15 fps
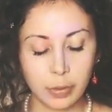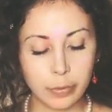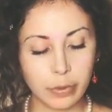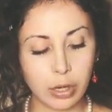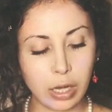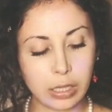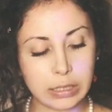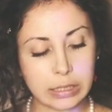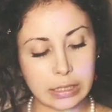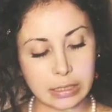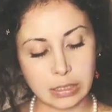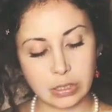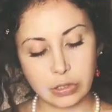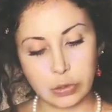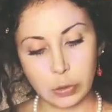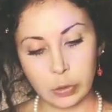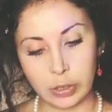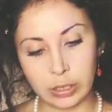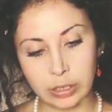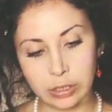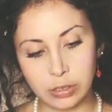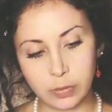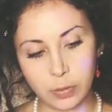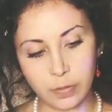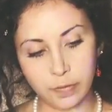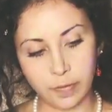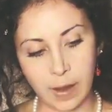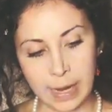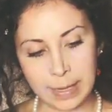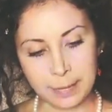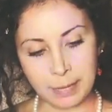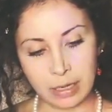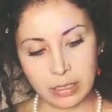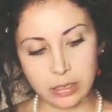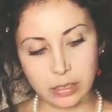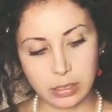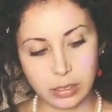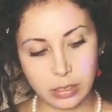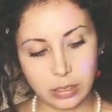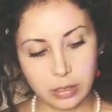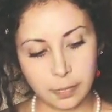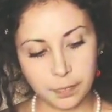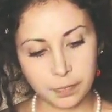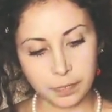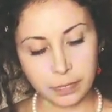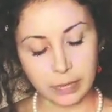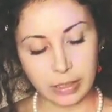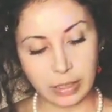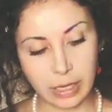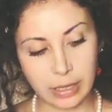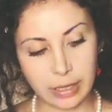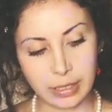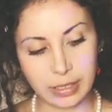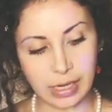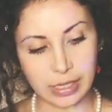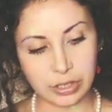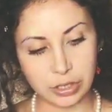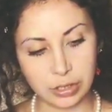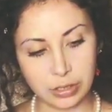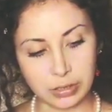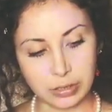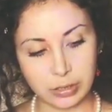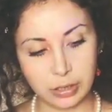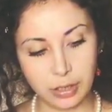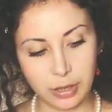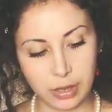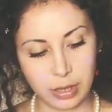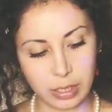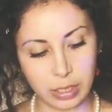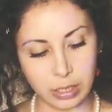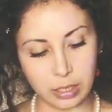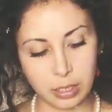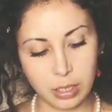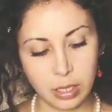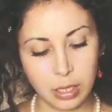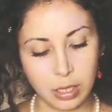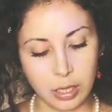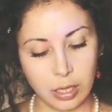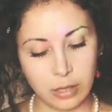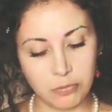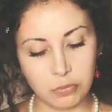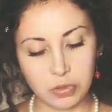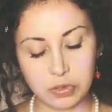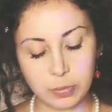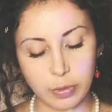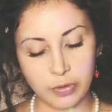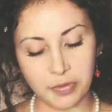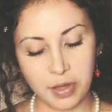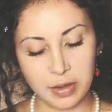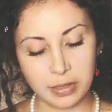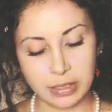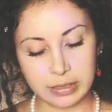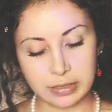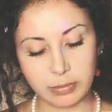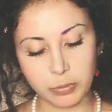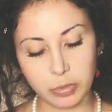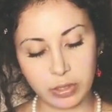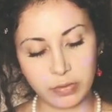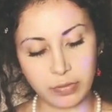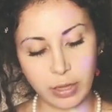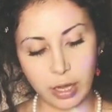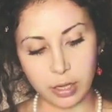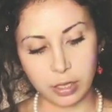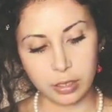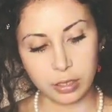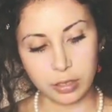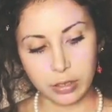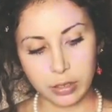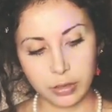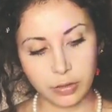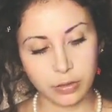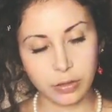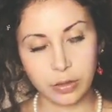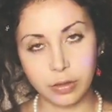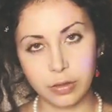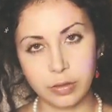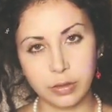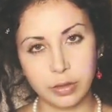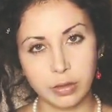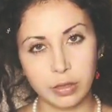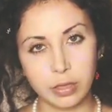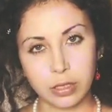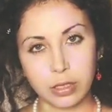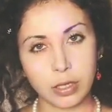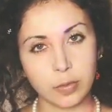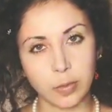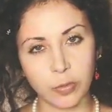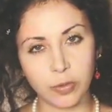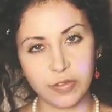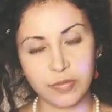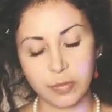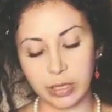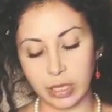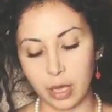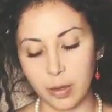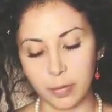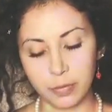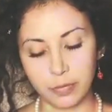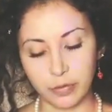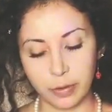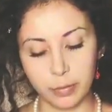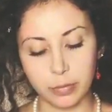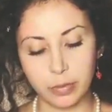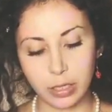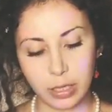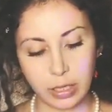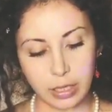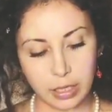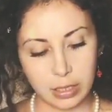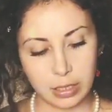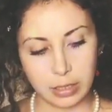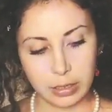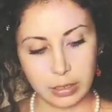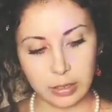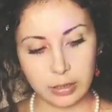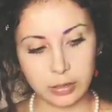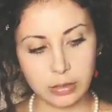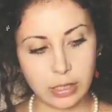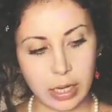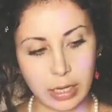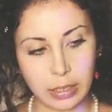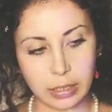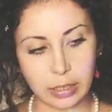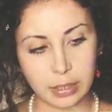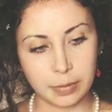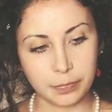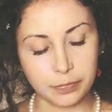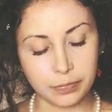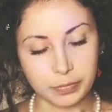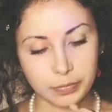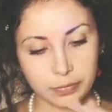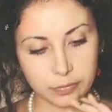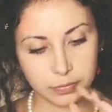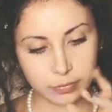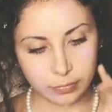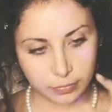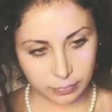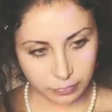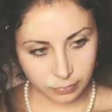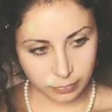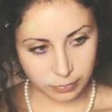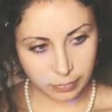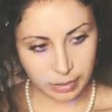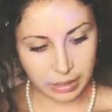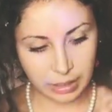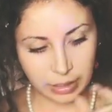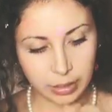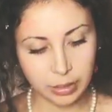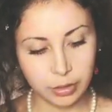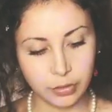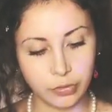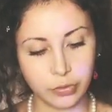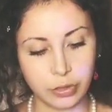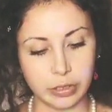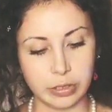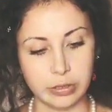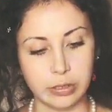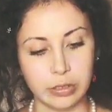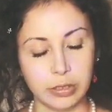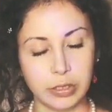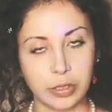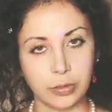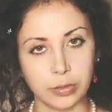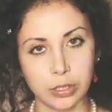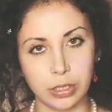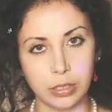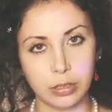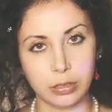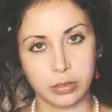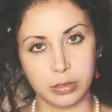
process towards refinement. And I think nature is the most profound example of that. Look at what we've become from little tiny molecular forces in the ocean.